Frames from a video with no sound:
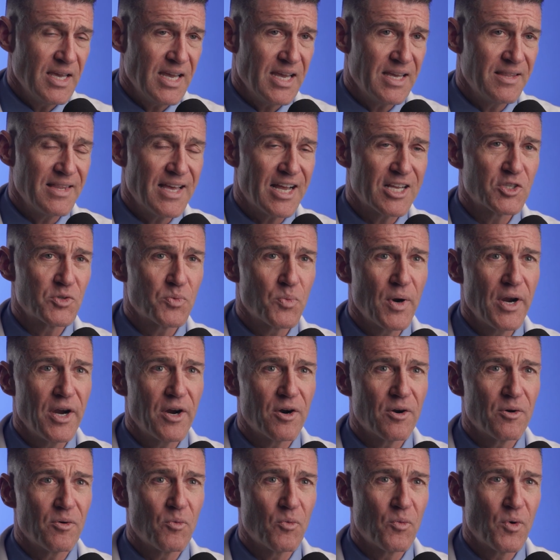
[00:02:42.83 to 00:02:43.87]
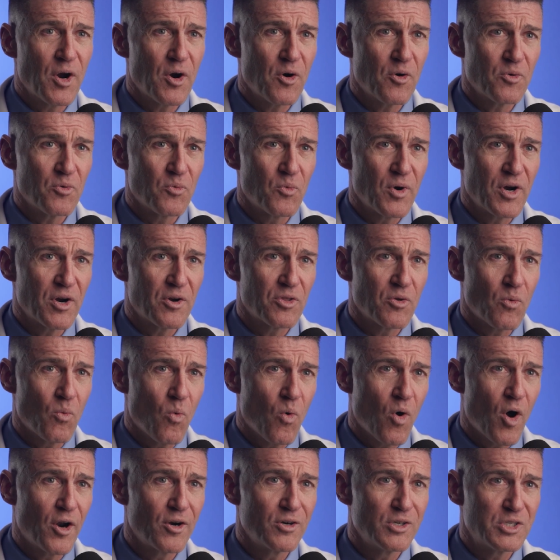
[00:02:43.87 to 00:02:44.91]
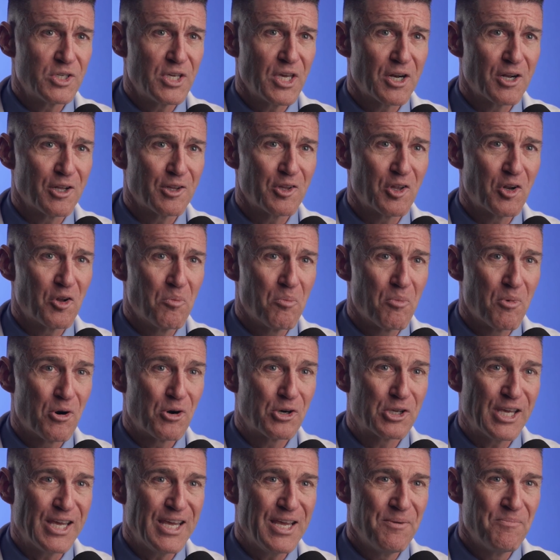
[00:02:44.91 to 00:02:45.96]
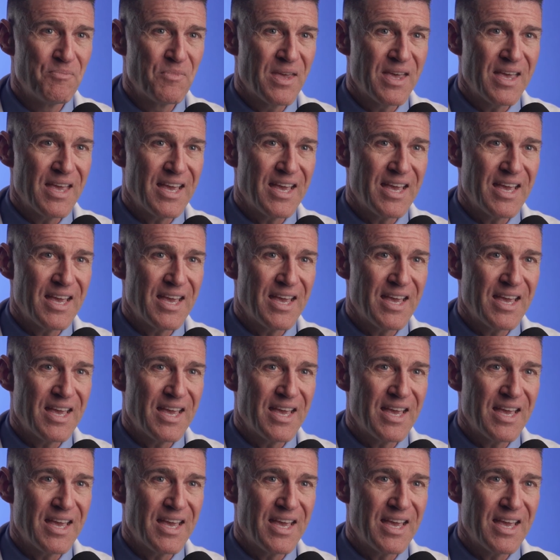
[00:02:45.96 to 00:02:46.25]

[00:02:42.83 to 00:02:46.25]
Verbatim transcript: And that's where, where, where the waters get a little murky.